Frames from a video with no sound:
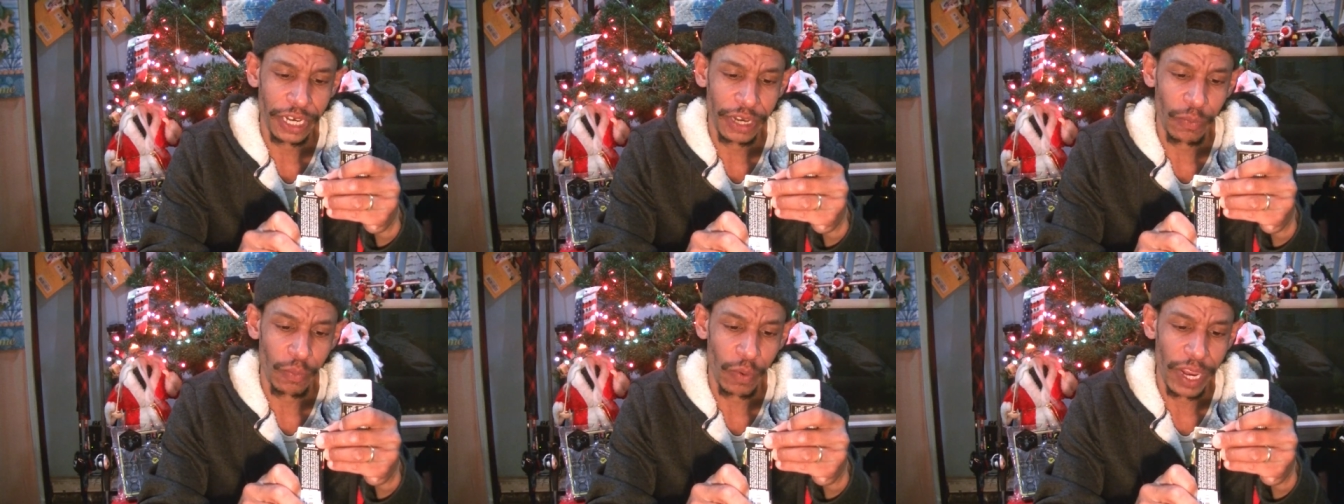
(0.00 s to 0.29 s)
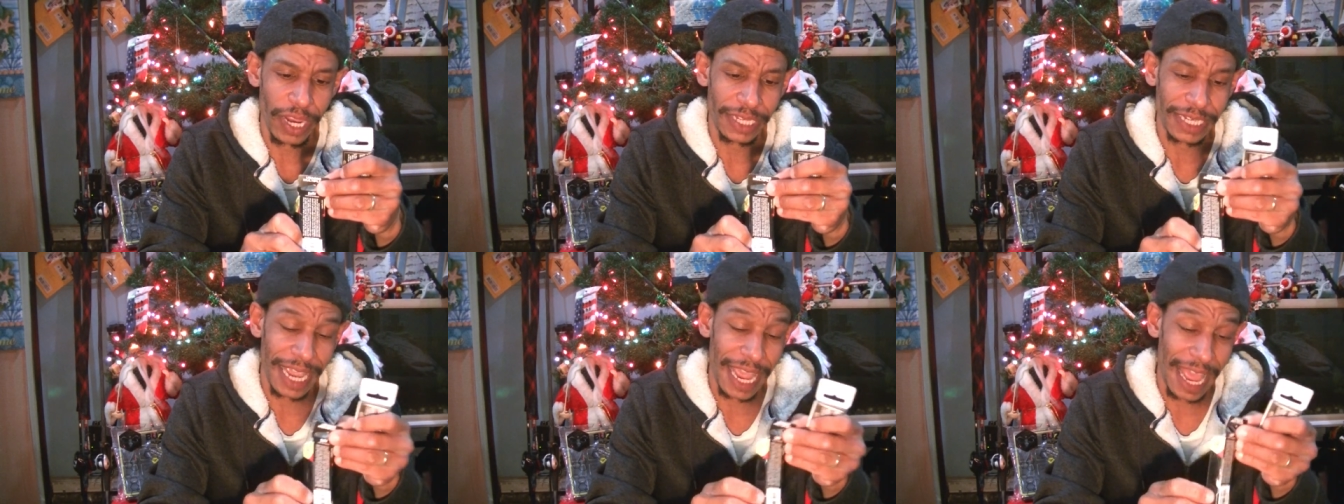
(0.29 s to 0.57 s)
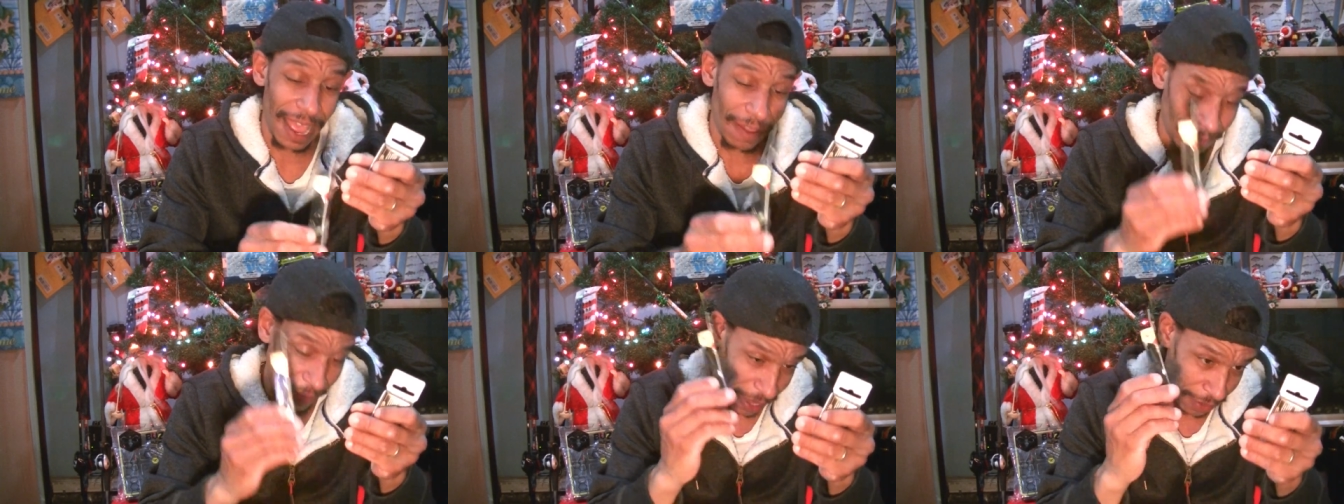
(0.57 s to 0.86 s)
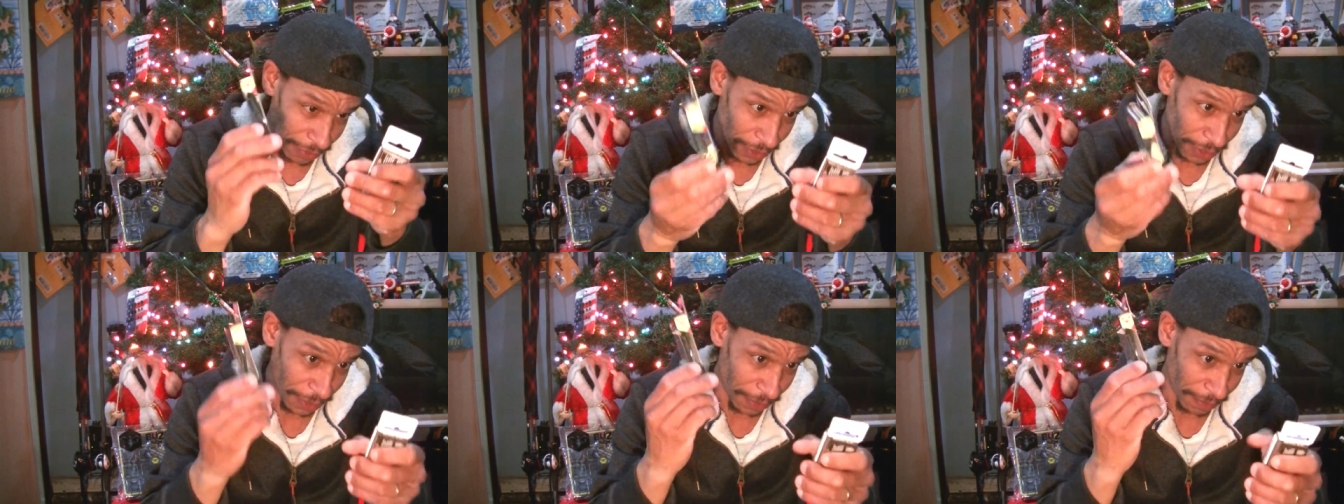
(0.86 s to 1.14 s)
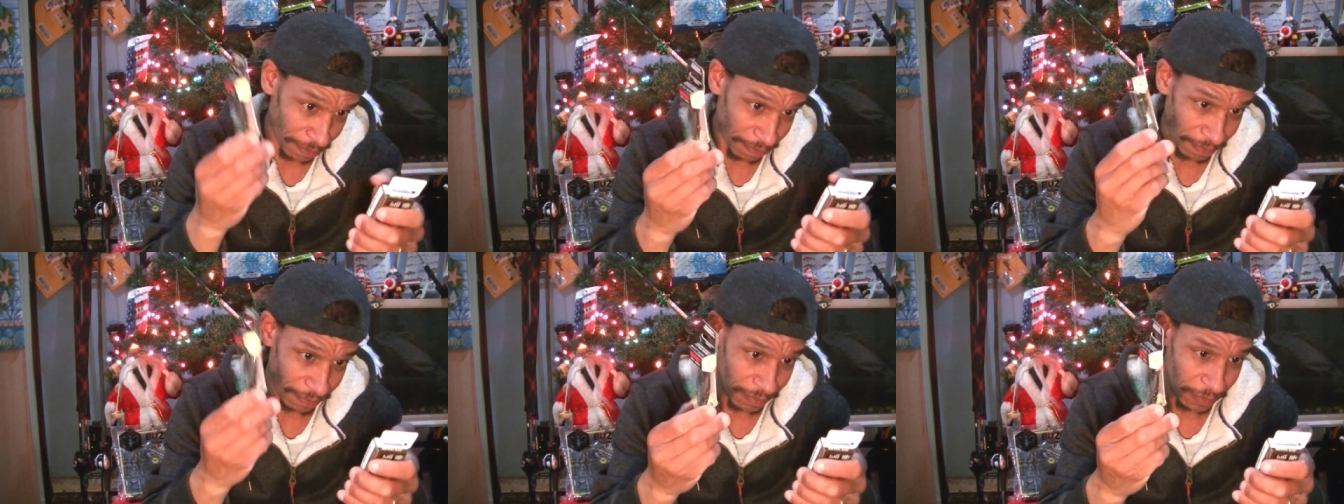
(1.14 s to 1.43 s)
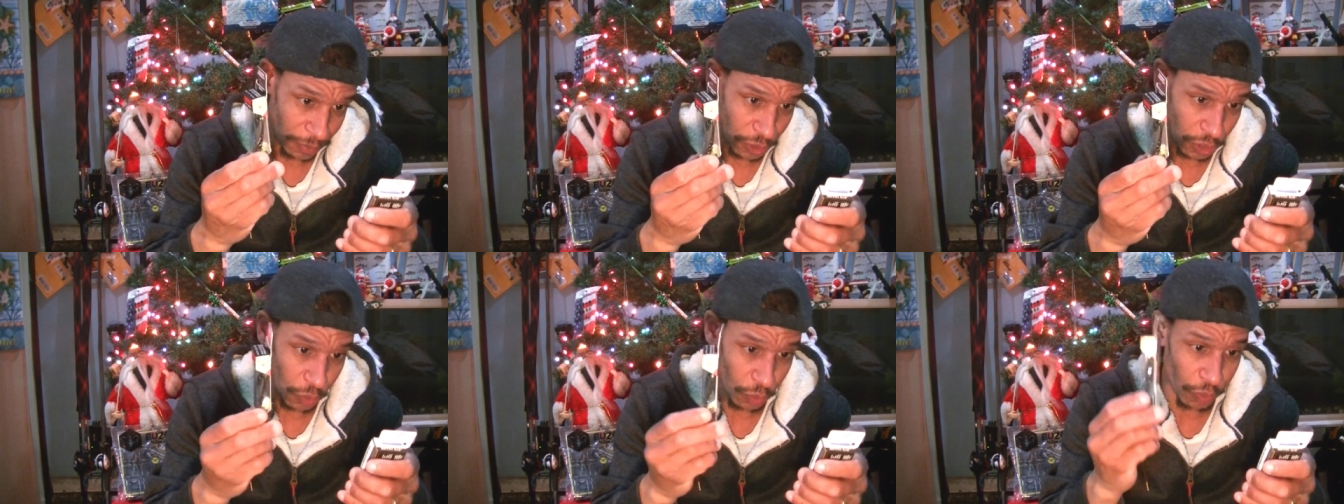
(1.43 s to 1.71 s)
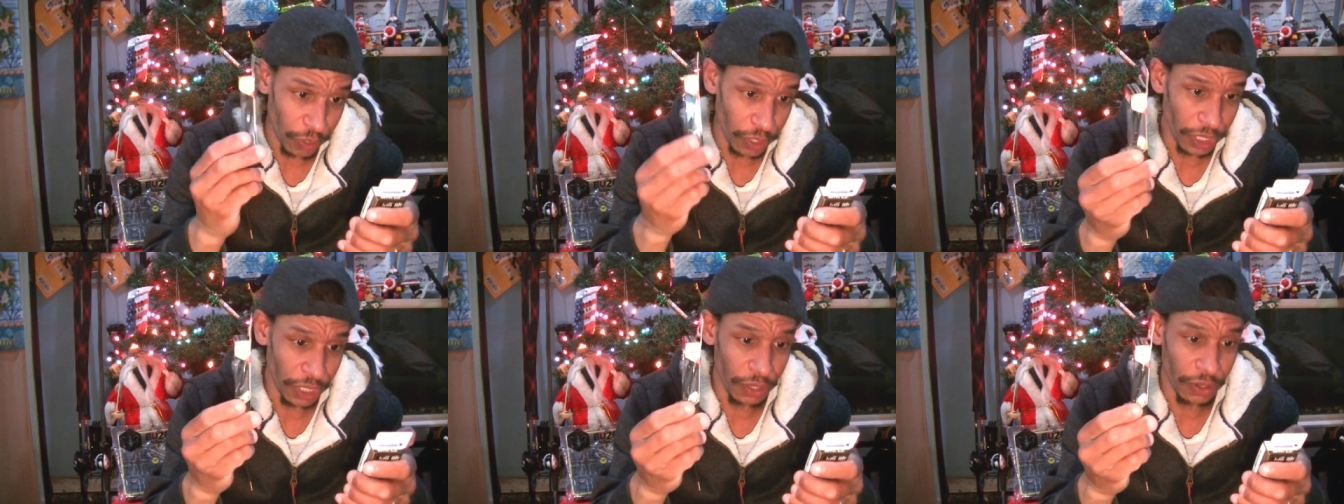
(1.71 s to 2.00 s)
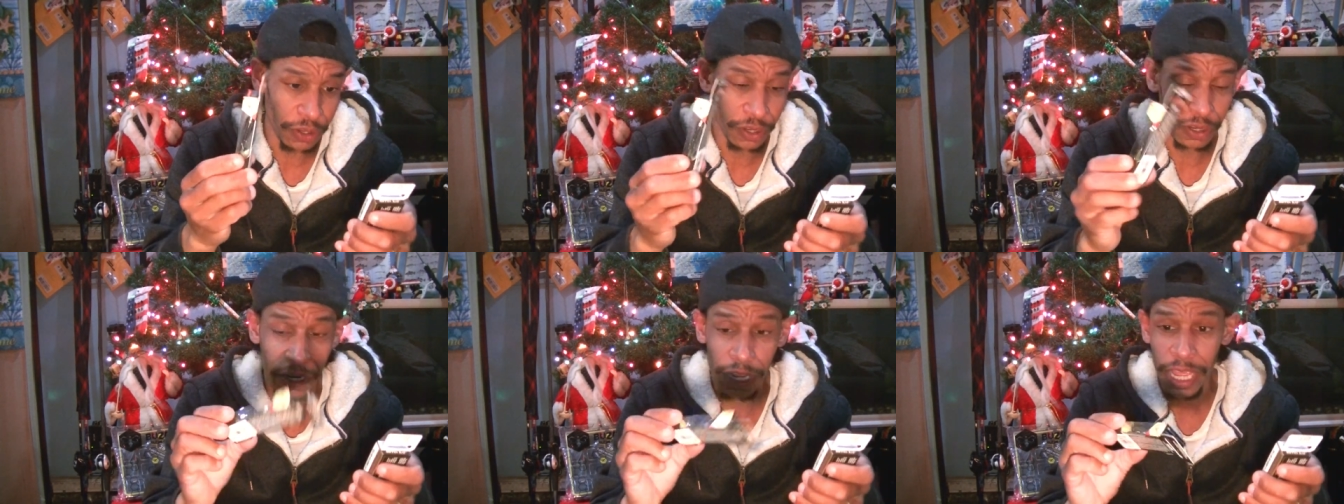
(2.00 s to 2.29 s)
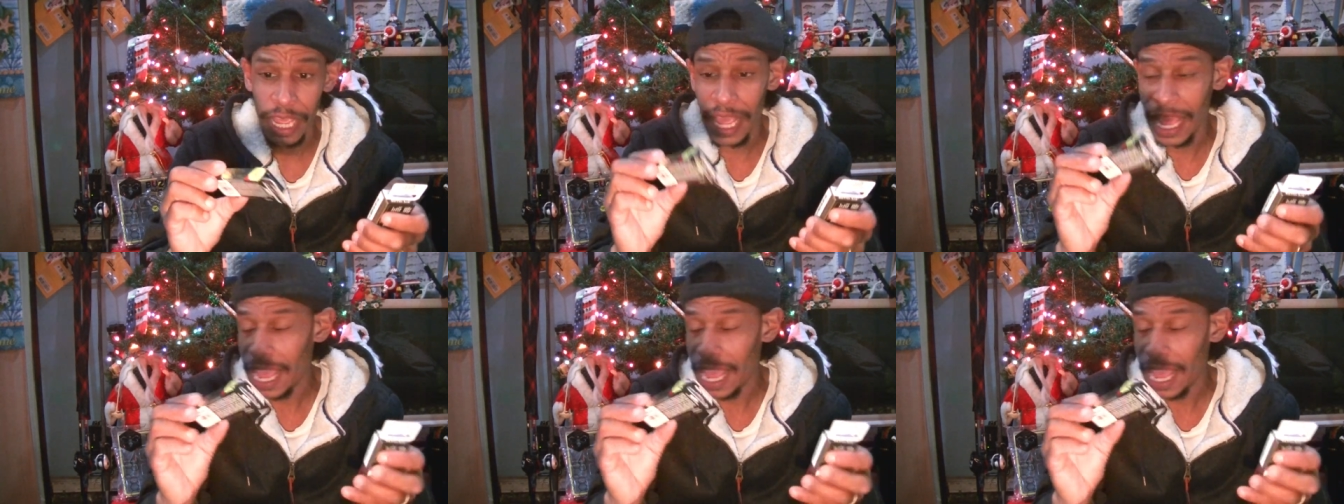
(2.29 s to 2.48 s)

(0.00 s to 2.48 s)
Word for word: It weighs a half ounce. So really good.